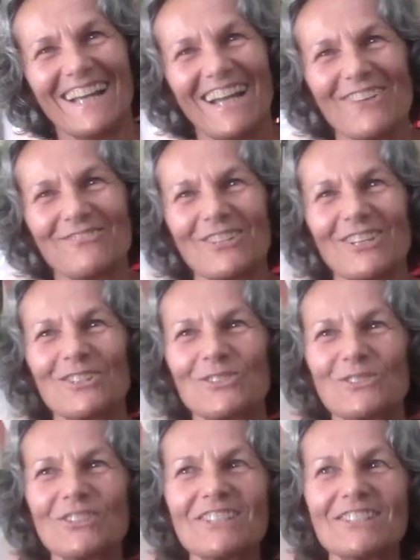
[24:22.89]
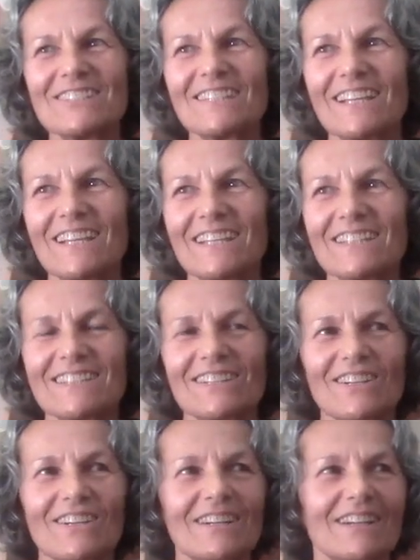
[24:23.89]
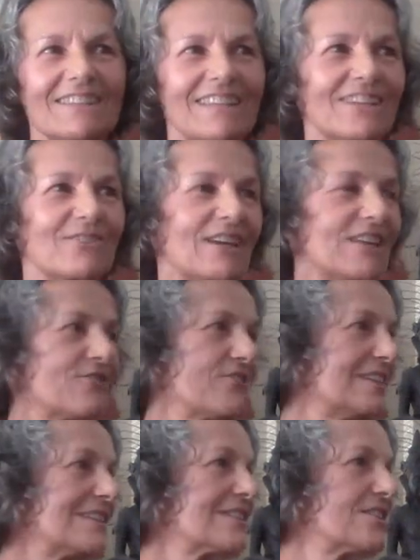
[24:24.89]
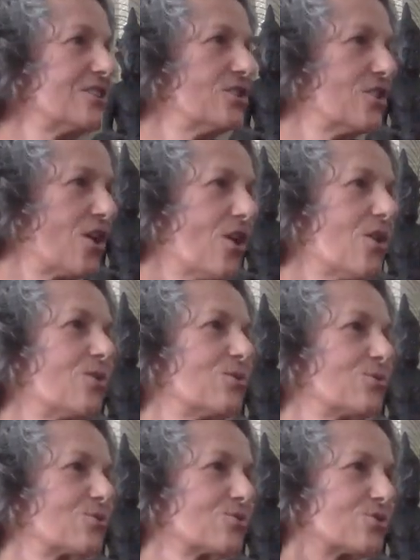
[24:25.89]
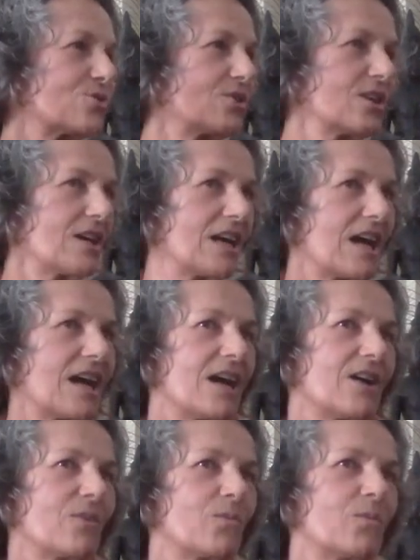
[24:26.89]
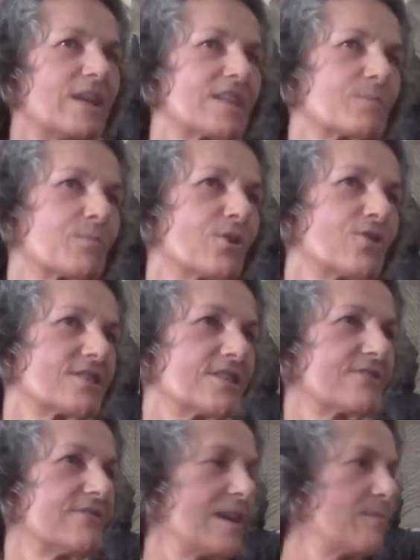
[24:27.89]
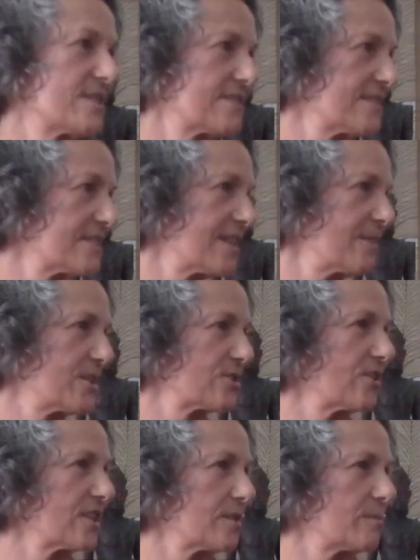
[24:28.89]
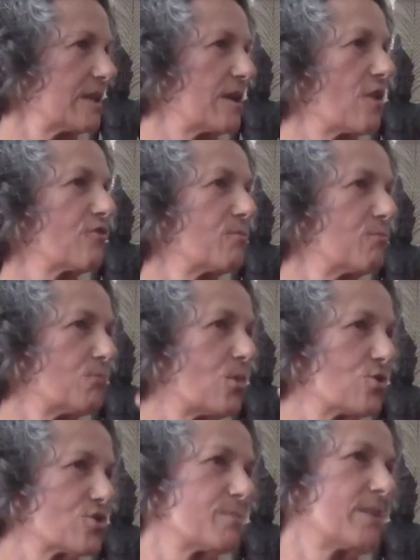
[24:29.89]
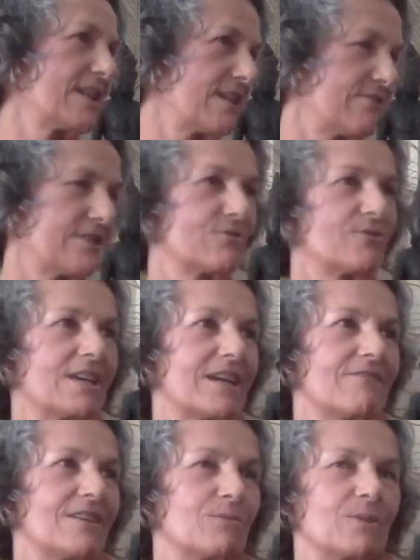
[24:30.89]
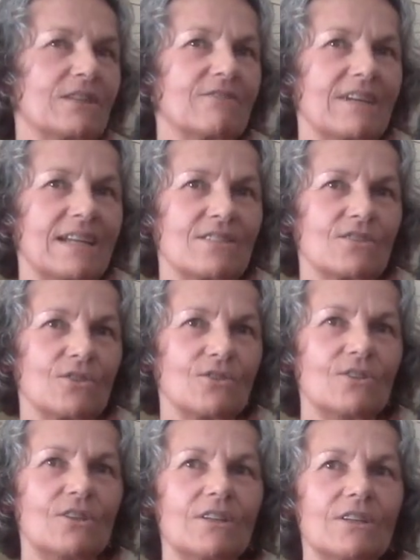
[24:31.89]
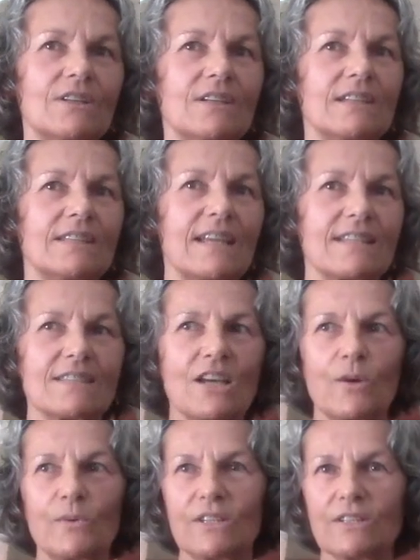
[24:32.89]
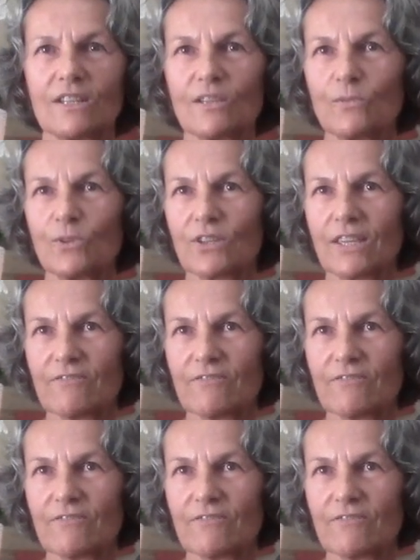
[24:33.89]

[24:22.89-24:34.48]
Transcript: I follow orders and the greater field knows how, which person's family system is going to be of most benefit for everyone, right? So that's how we're gonna work.